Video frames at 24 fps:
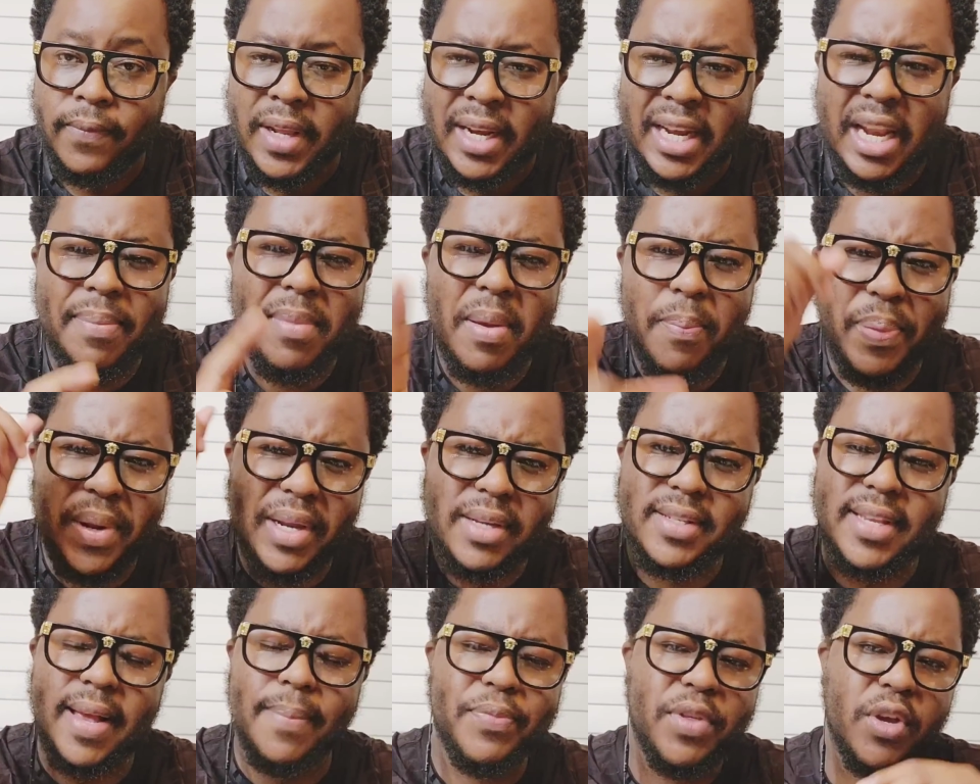Let me bring
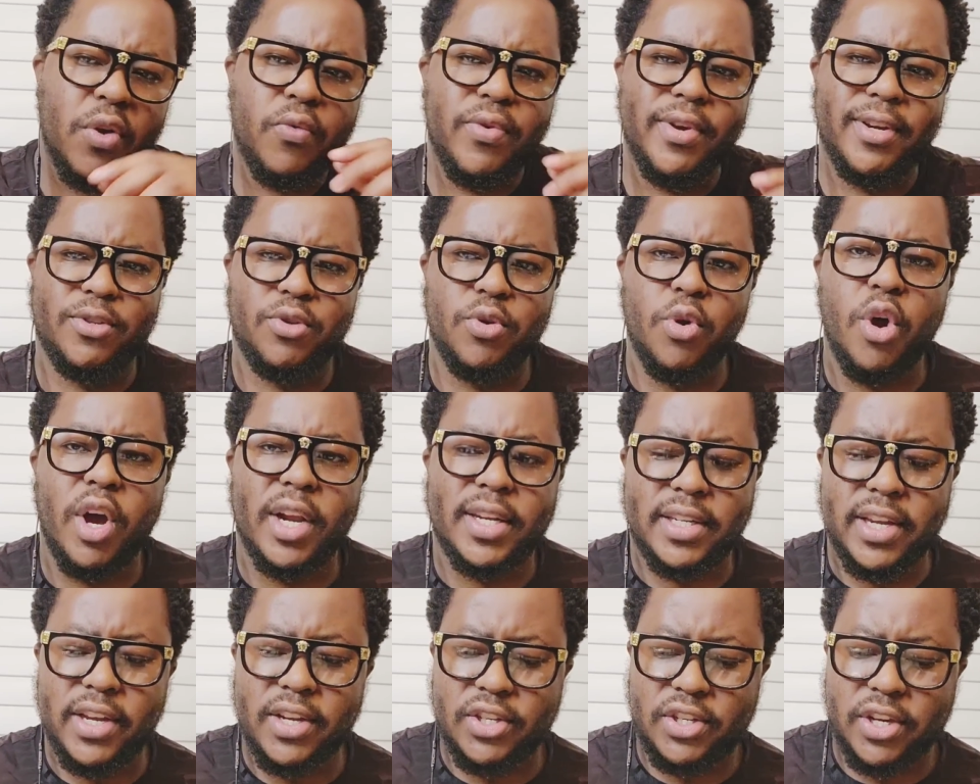something quick to your
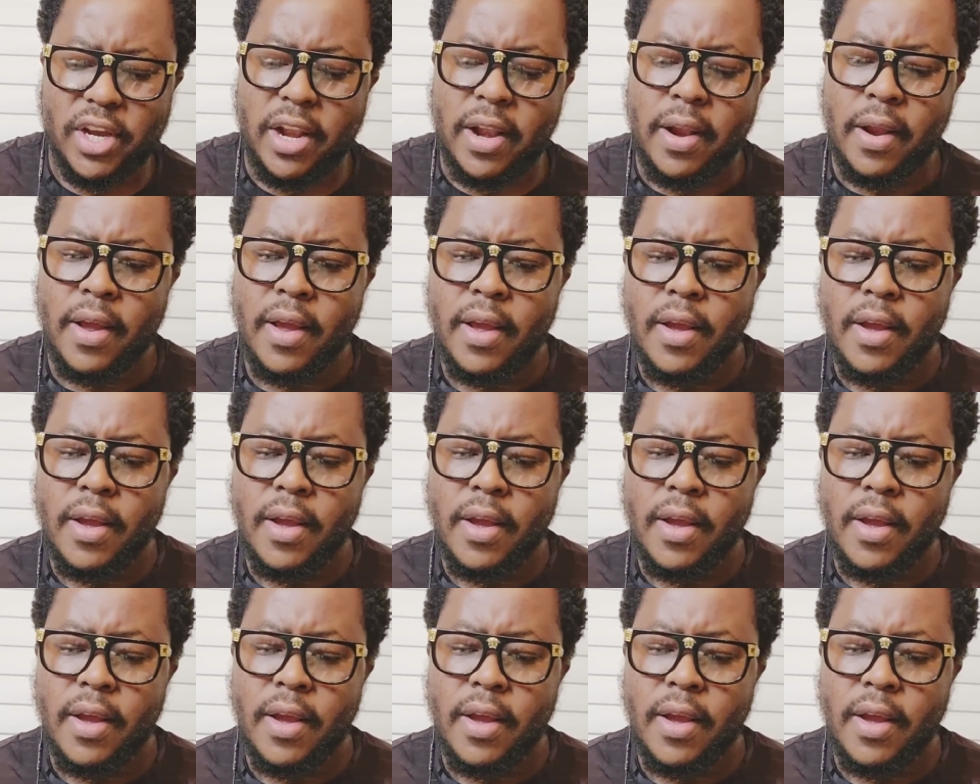attention,